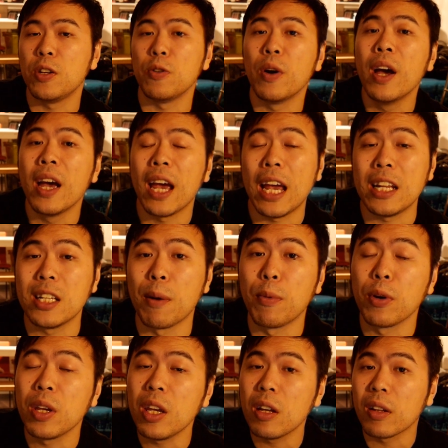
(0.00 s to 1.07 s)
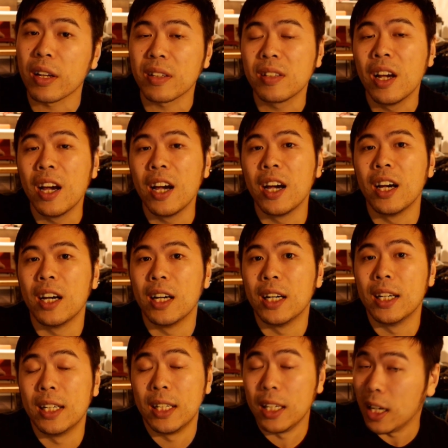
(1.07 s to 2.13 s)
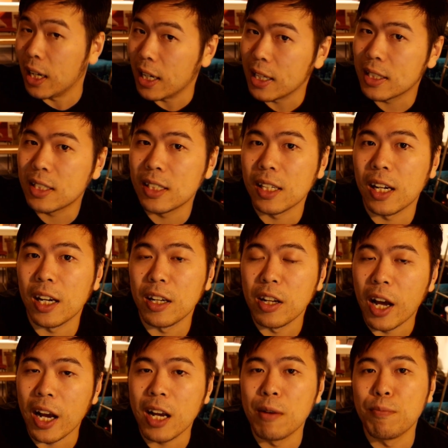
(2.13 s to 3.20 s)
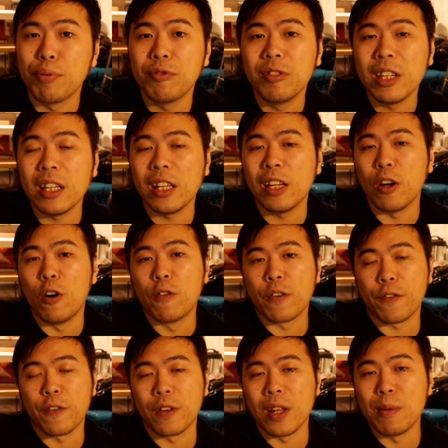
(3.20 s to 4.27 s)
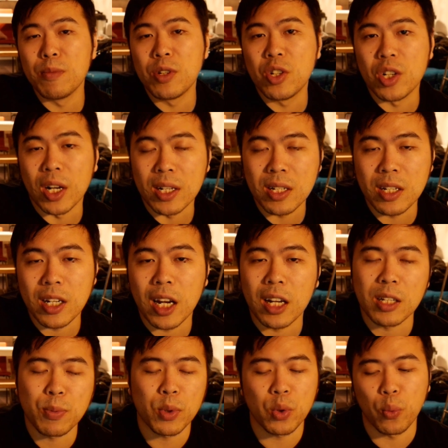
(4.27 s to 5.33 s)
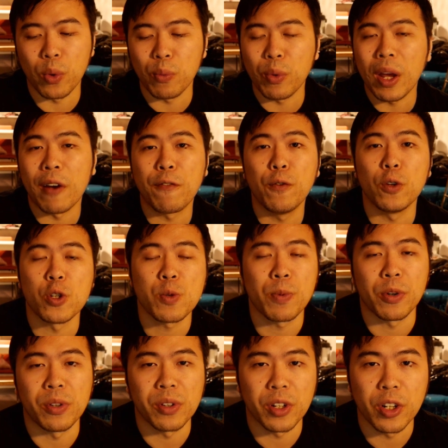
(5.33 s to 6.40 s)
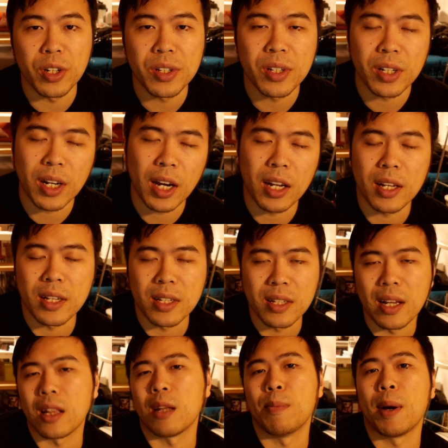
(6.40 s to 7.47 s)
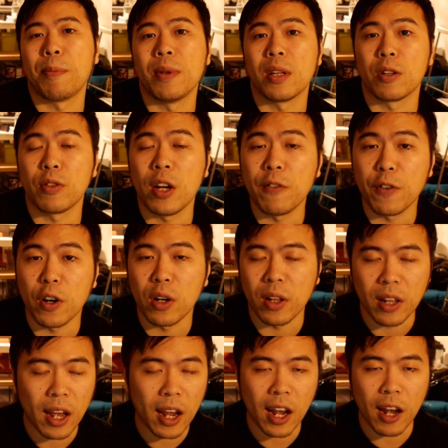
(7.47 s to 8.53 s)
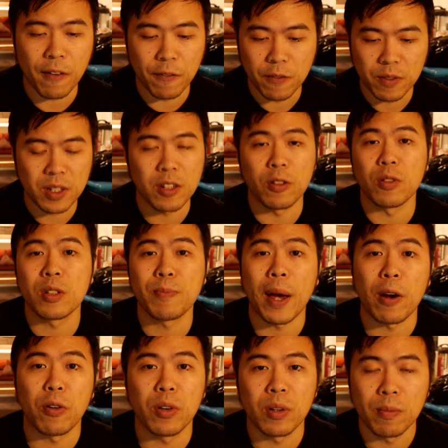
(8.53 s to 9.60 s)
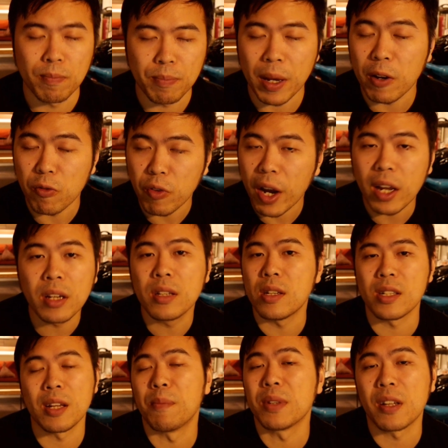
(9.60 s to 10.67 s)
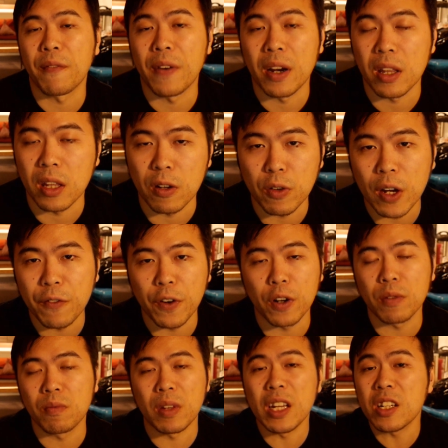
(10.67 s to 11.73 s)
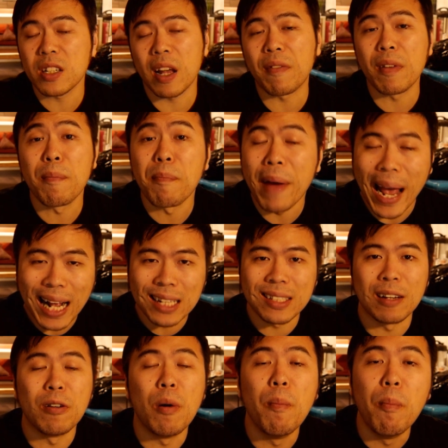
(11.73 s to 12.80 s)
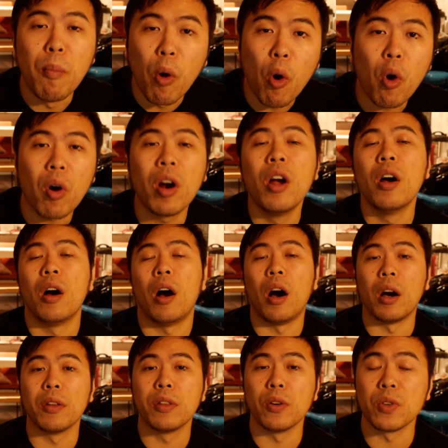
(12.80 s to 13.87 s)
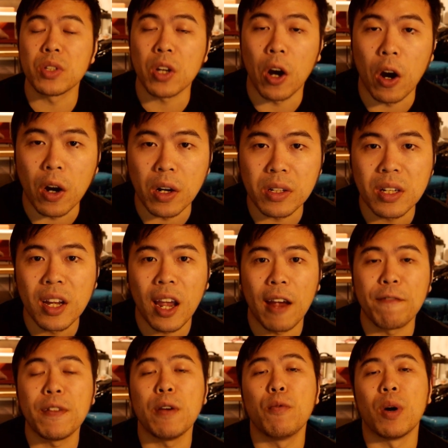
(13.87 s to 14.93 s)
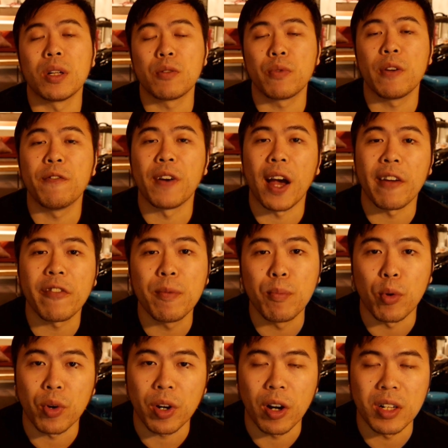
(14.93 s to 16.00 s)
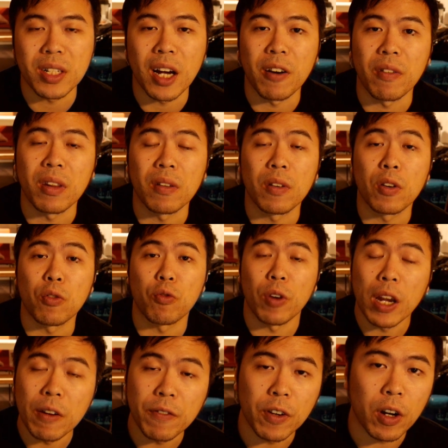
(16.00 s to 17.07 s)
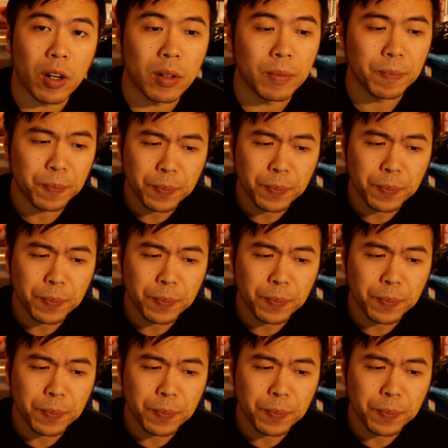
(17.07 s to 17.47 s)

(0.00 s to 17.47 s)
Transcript: to a double helix, it's uh, not completely over for them just yet, especially when we have Foolish Burial Goods to kind of set them up in the graveyard and they have still SPYRAL Big Red to summon stuff out of the graveyard. They just have to max out more on those cards if they want to revive more cards out of the graveyard.